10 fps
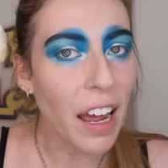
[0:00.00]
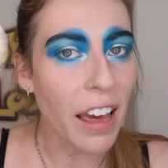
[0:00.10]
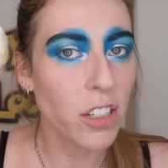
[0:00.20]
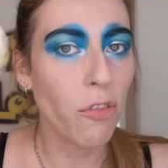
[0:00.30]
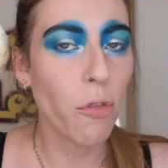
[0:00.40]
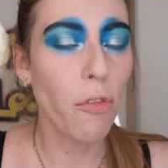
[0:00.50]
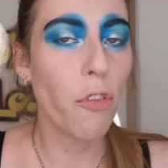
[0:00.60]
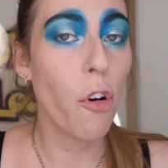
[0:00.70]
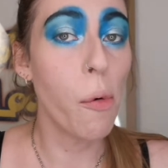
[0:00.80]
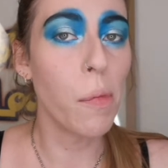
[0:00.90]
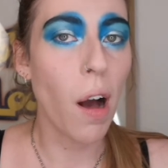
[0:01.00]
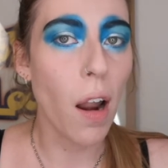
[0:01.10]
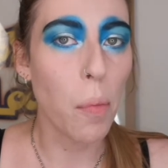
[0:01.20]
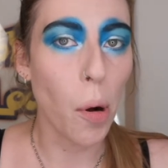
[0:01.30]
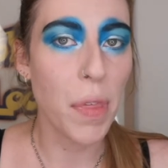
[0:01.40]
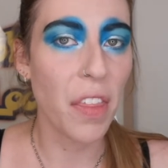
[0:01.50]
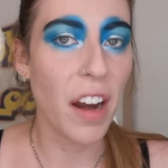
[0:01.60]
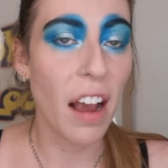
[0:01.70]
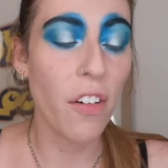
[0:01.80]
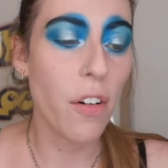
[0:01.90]
collection from Colourpop the other
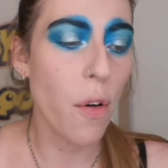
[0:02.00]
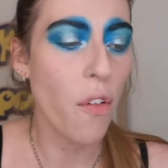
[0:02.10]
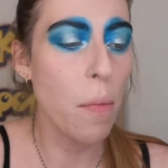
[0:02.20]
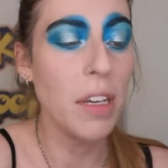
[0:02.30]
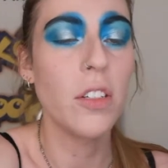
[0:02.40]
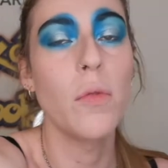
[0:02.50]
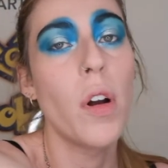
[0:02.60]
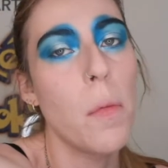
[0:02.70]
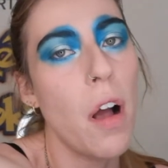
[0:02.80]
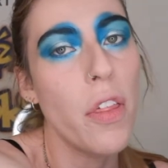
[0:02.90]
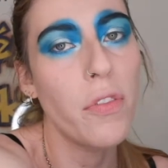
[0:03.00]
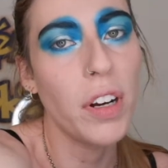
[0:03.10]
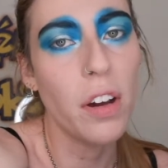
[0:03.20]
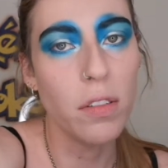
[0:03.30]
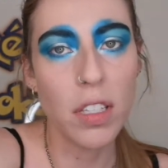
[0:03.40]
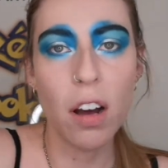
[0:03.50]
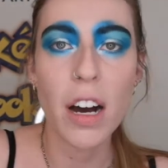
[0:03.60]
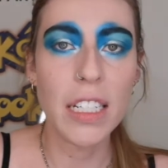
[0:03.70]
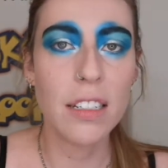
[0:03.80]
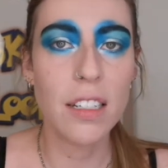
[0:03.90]
day. I don't know if I mentioned in one of my other videos that
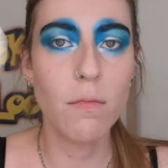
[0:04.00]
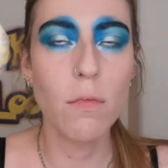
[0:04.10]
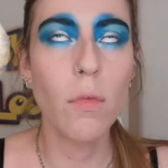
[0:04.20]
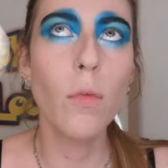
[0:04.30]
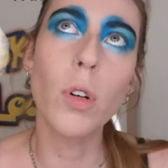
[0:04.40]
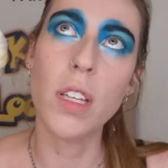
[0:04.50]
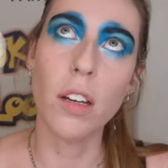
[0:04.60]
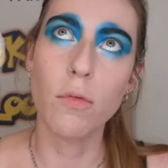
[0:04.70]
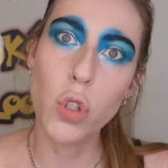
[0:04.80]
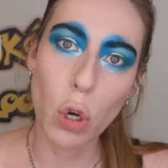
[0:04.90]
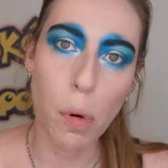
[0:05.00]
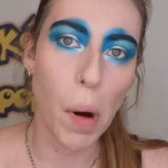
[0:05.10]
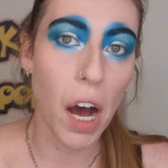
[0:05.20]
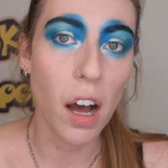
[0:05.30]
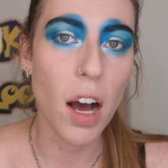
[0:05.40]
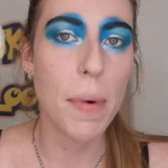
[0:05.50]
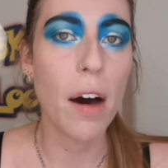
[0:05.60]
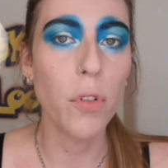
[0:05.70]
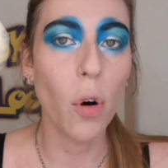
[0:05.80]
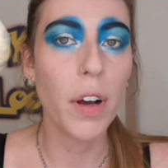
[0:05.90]
I was like super butthurt
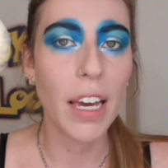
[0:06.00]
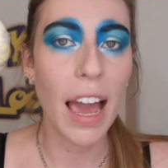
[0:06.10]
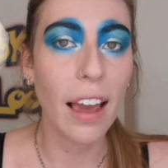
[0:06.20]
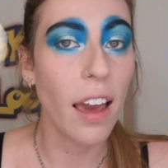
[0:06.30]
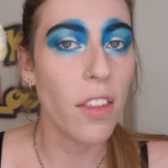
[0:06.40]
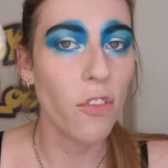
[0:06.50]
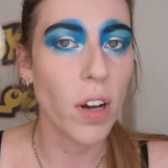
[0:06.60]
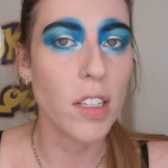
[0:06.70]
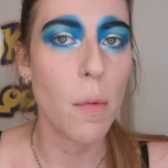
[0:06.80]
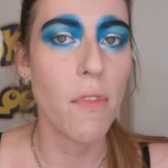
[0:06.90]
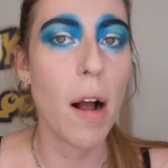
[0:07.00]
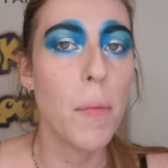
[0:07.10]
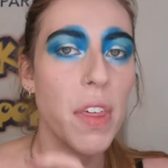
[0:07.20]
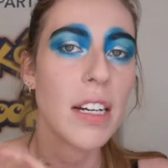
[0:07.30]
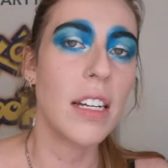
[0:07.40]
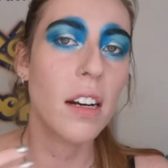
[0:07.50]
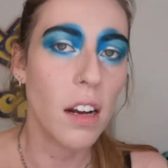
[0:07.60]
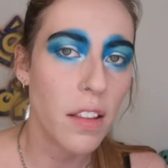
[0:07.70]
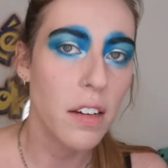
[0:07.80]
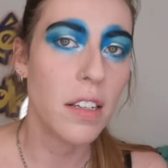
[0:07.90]
about not getting it the first time around, but they did
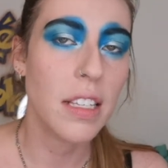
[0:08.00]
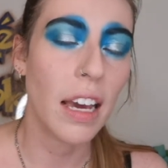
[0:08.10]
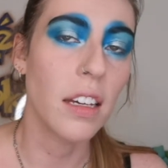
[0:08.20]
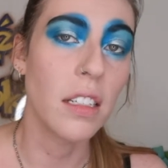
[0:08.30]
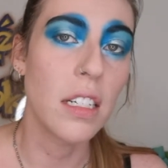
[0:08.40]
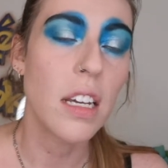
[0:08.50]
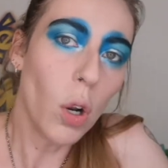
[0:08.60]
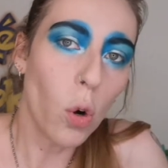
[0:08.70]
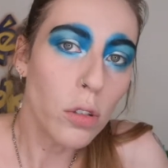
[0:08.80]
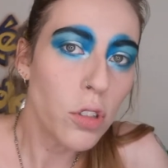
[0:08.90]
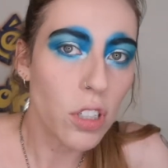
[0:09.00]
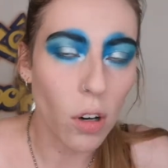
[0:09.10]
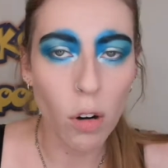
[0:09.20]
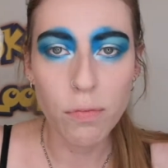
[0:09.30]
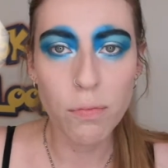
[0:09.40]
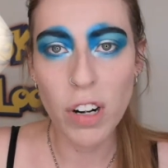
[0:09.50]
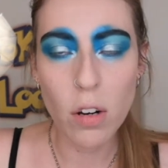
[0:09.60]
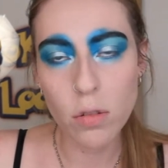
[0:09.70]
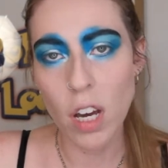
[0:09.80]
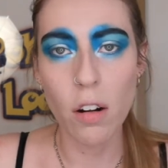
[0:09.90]
another second launch or
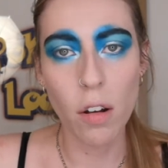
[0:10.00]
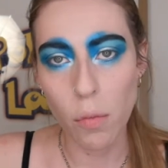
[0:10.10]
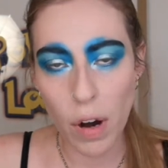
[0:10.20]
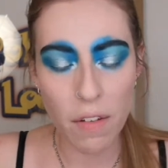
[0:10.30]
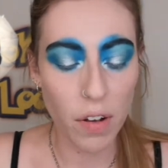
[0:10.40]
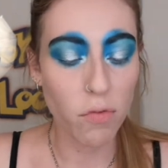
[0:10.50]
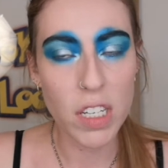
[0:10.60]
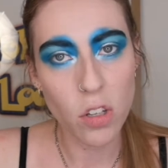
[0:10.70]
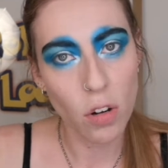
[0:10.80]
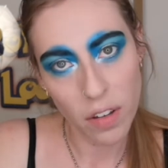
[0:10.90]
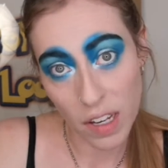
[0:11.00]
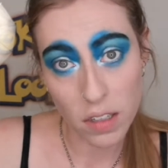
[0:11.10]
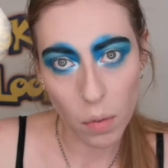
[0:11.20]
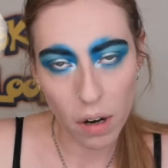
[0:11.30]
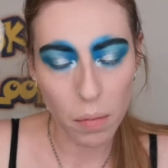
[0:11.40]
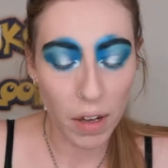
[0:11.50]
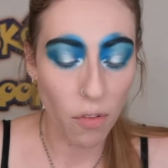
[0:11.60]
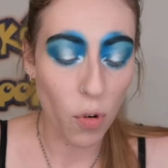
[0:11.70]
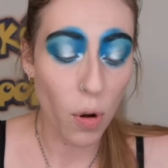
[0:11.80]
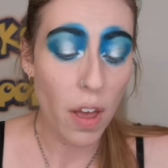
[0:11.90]
relaunch, I don't know, whatever, restock, that's the word I'm looking
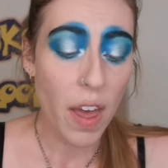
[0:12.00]
for.